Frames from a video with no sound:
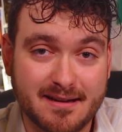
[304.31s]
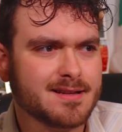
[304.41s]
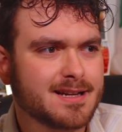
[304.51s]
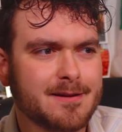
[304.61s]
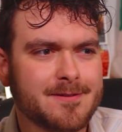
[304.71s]

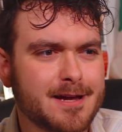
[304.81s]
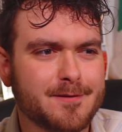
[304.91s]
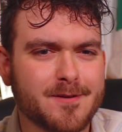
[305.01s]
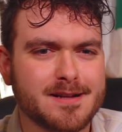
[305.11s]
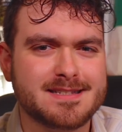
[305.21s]
Like, I've had a
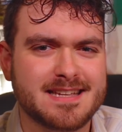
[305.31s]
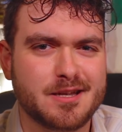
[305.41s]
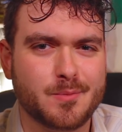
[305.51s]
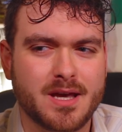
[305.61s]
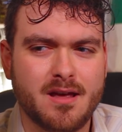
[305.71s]
friend say
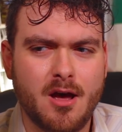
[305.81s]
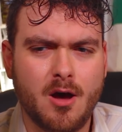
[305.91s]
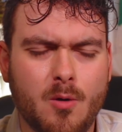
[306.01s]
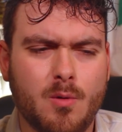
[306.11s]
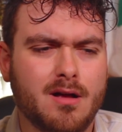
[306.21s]
to me,
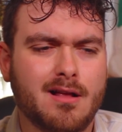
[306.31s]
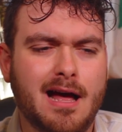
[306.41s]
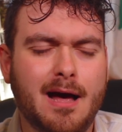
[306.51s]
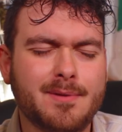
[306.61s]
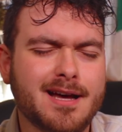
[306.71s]
well,
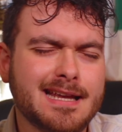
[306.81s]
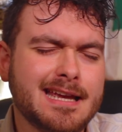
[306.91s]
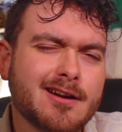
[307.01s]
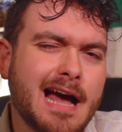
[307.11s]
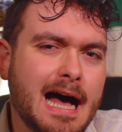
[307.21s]
I'm not
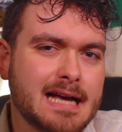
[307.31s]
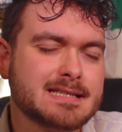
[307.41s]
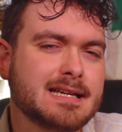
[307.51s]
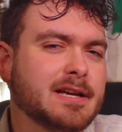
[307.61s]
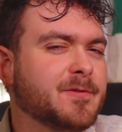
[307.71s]
here
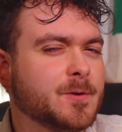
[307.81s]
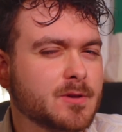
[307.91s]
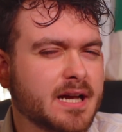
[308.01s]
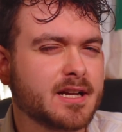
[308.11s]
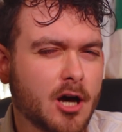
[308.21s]
asking if you
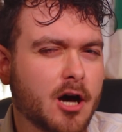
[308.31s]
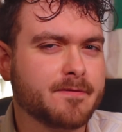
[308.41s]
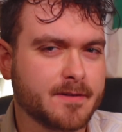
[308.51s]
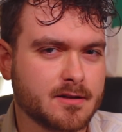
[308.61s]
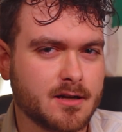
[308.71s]
like
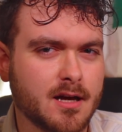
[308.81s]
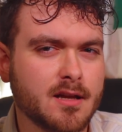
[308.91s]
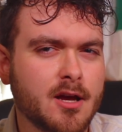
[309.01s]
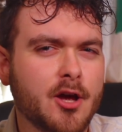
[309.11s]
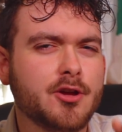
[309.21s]
coffee or not.
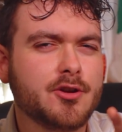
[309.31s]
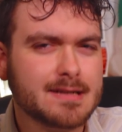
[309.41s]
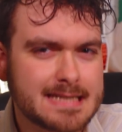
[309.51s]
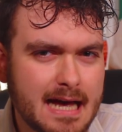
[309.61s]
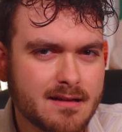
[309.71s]
You're
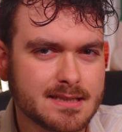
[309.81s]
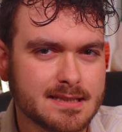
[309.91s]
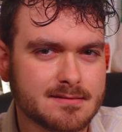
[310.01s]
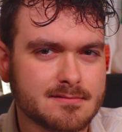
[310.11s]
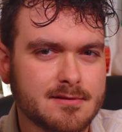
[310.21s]
Italian.